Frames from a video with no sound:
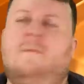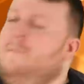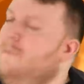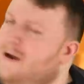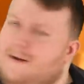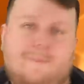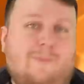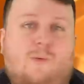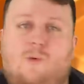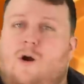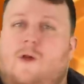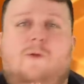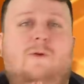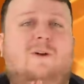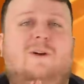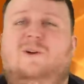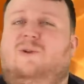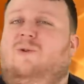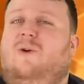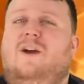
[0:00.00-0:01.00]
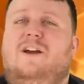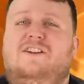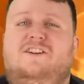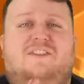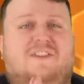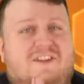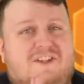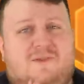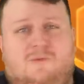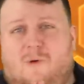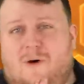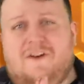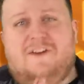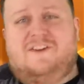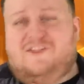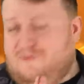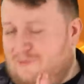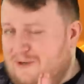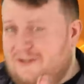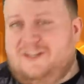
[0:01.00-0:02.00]
My brother in Christ, this
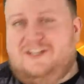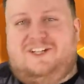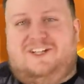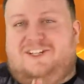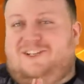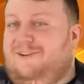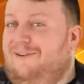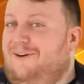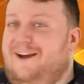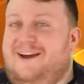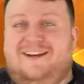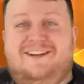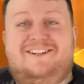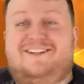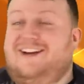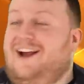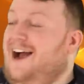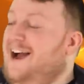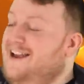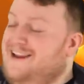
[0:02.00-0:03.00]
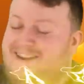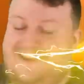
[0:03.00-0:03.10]
one is really strange.